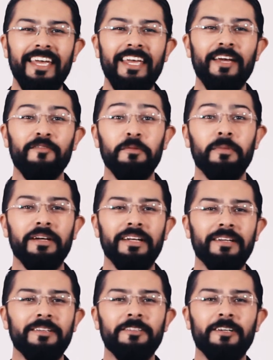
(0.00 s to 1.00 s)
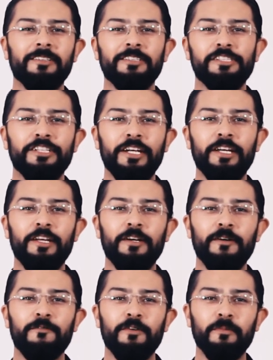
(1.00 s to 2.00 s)
Hey everybody, Dr. Shaikh
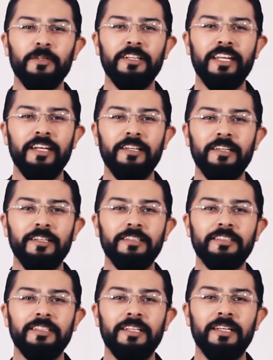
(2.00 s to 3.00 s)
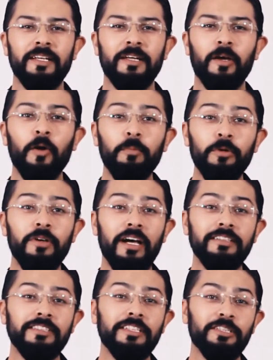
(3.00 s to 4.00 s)
here from The Dentalist. Hope you
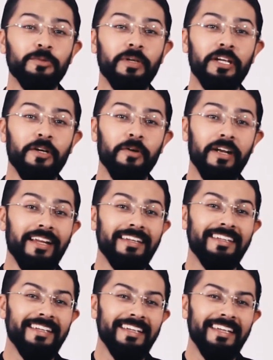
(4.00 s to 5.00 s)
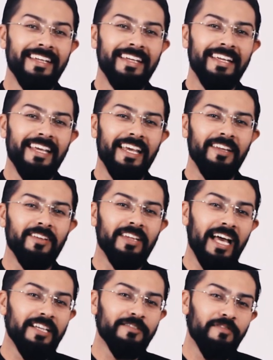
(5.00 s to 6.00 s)
guys are doing great. In the
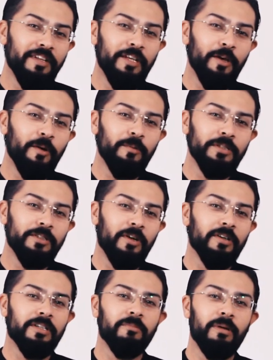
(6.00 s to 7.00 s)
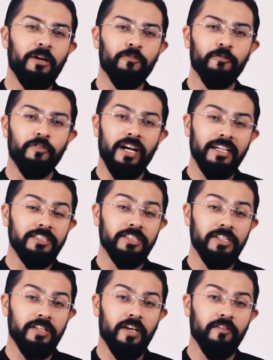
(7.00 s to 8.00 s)
last video, we talked about
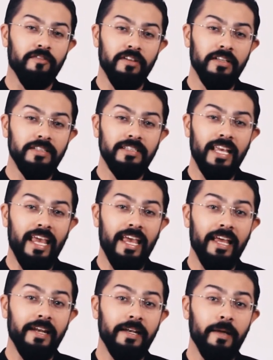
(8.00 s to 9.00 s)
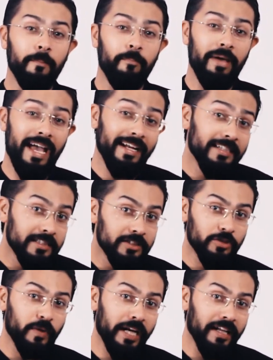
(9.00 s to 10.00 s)
fracture toughness and impact
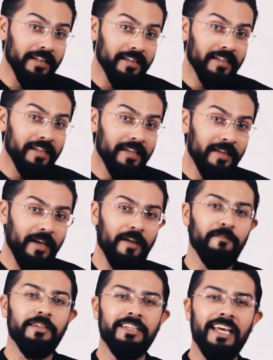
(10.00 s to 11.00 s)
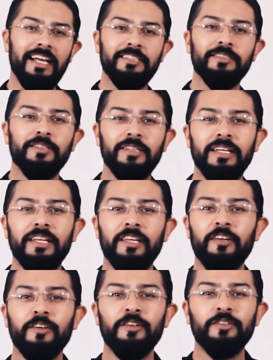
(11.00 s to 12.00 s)
strength. I've attached the link
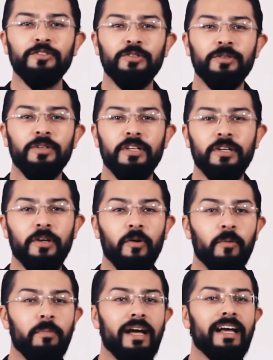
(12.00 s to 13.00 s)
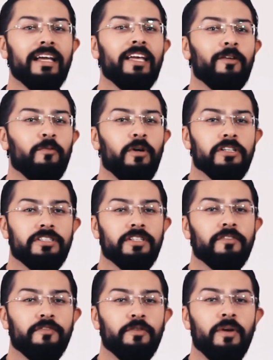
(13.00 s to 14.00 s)
here so you can go back and watch
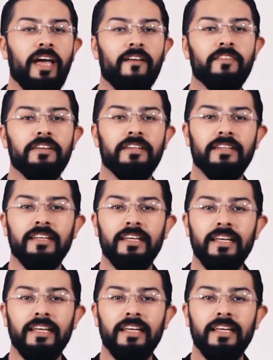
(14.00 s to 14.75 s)
it if you haven't.